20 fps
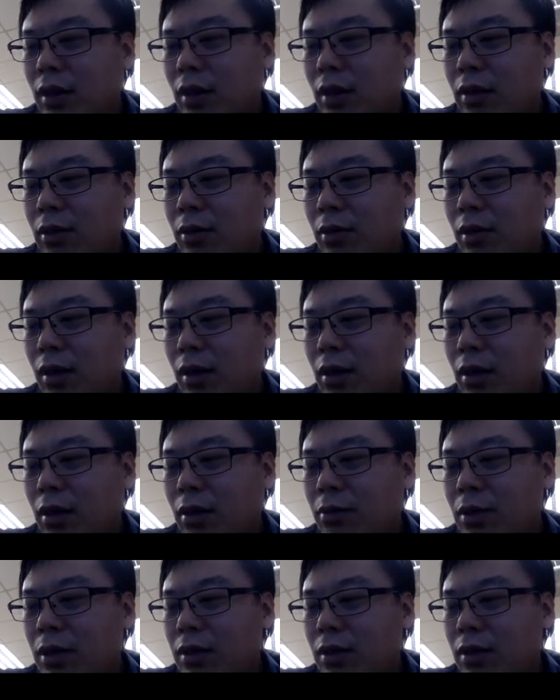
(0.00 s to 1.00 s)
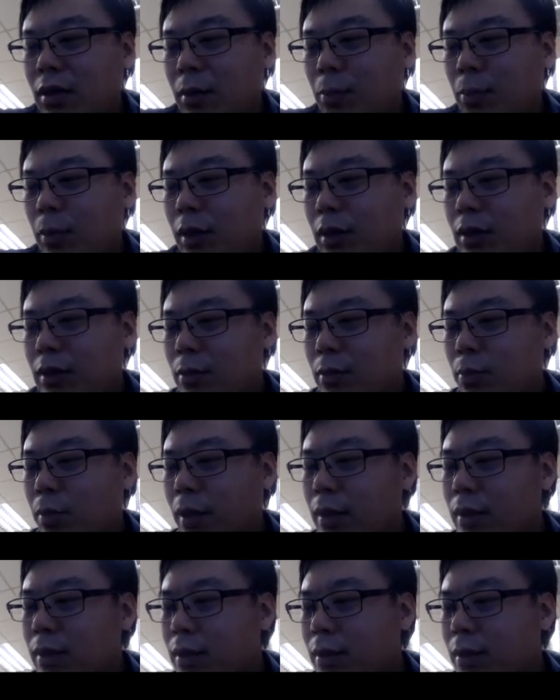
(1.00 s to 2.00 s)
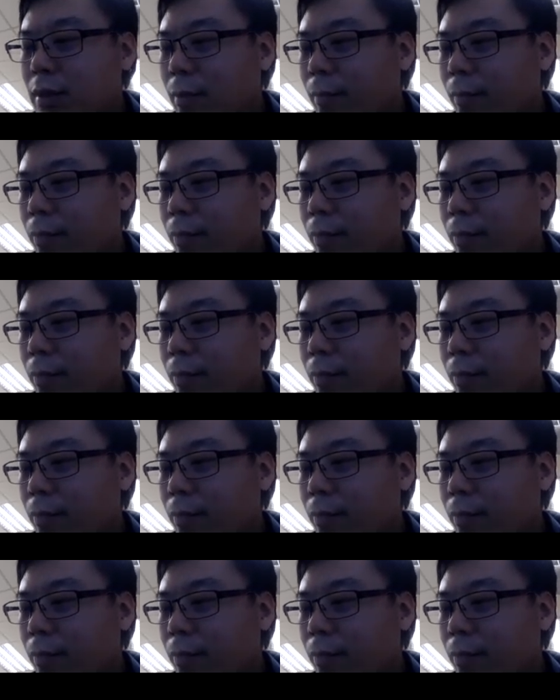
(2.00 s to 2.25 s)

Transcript: and together with a big space.